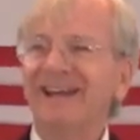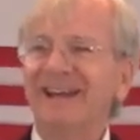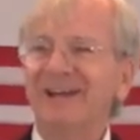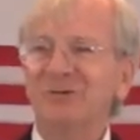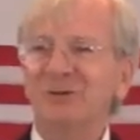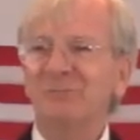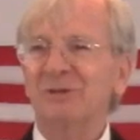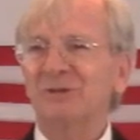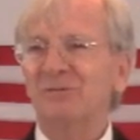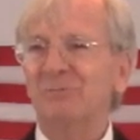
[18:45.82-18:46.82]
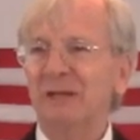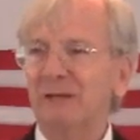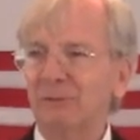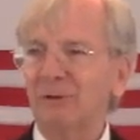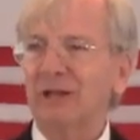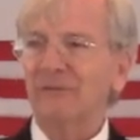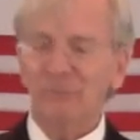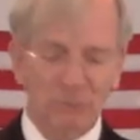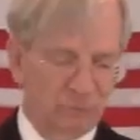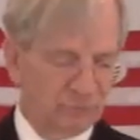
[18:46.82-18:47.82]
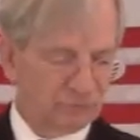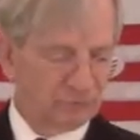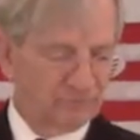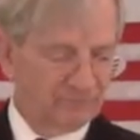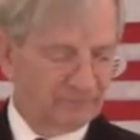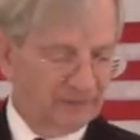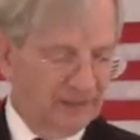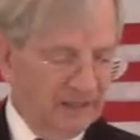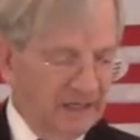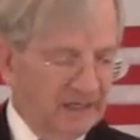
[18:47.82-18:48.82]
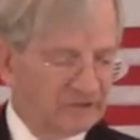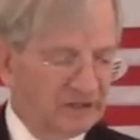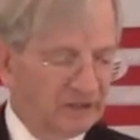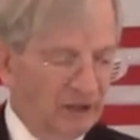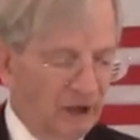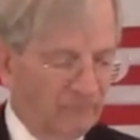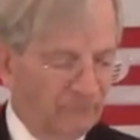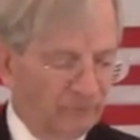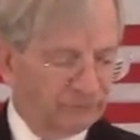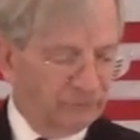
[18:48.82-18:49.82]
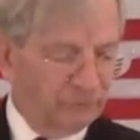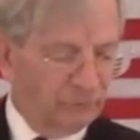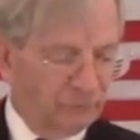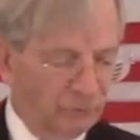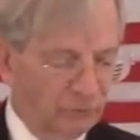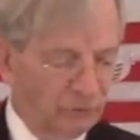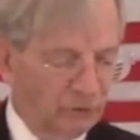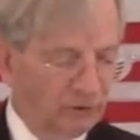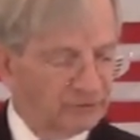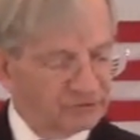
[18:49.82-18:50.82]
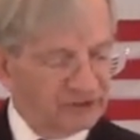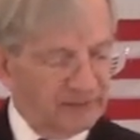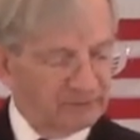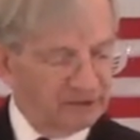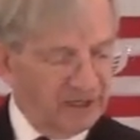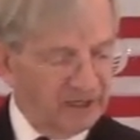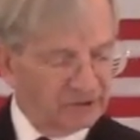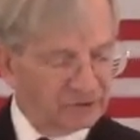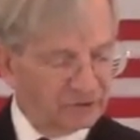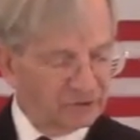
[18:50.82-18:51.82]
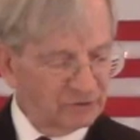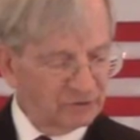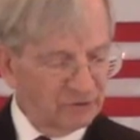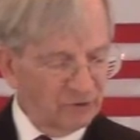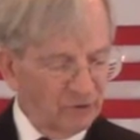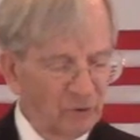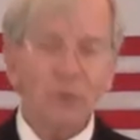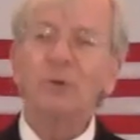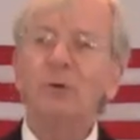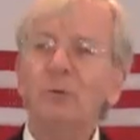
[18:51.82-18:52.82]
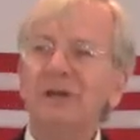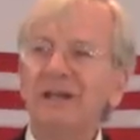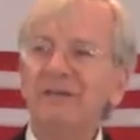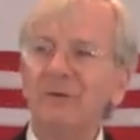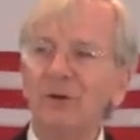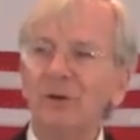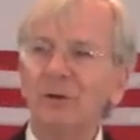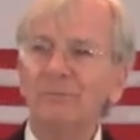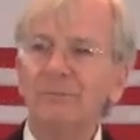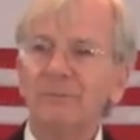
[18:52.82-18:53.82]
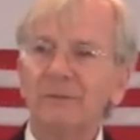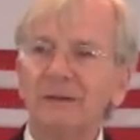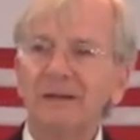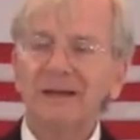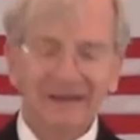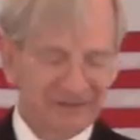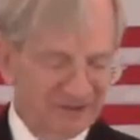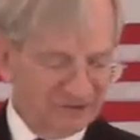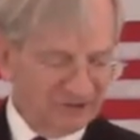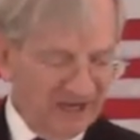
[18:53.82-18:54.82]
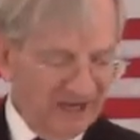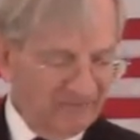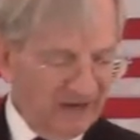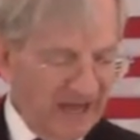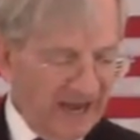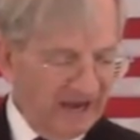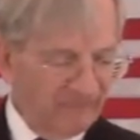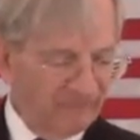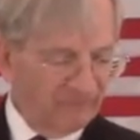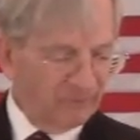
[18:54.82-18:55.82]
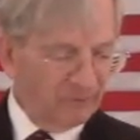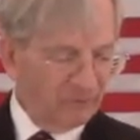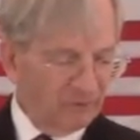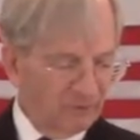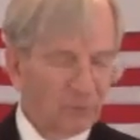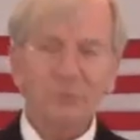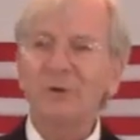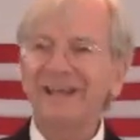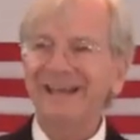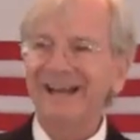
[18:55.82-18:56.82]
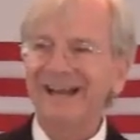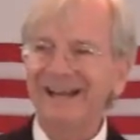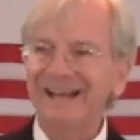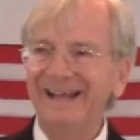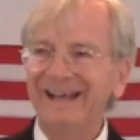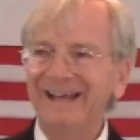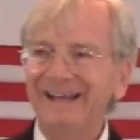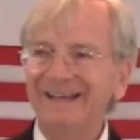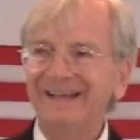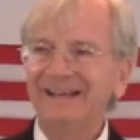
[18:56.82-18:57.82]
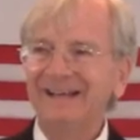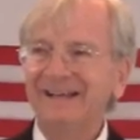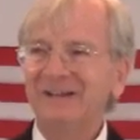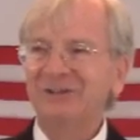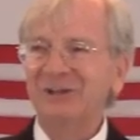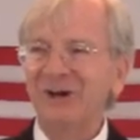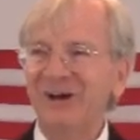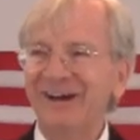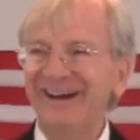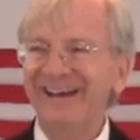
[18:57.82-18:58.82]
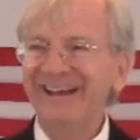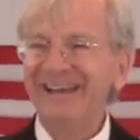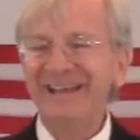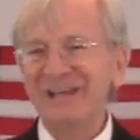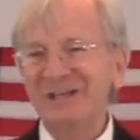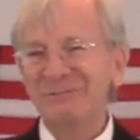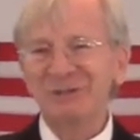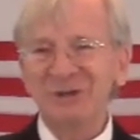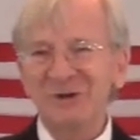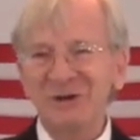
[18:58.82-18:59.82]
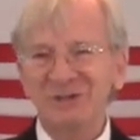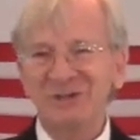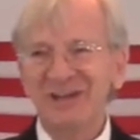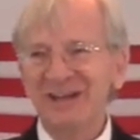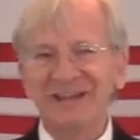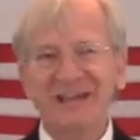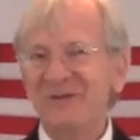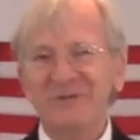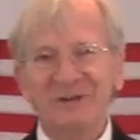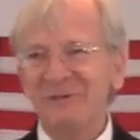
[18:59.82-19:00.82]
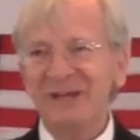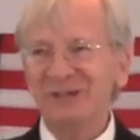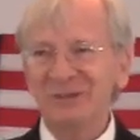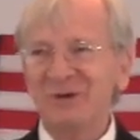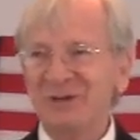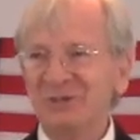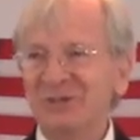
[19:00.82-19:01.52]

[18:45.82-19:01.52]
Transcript: answer it because it would make them look like fools. Is it lawful to do good on the Sabbath days or to do evil? To save life or to kill? So he gives them a choice. They don't want to make a choice.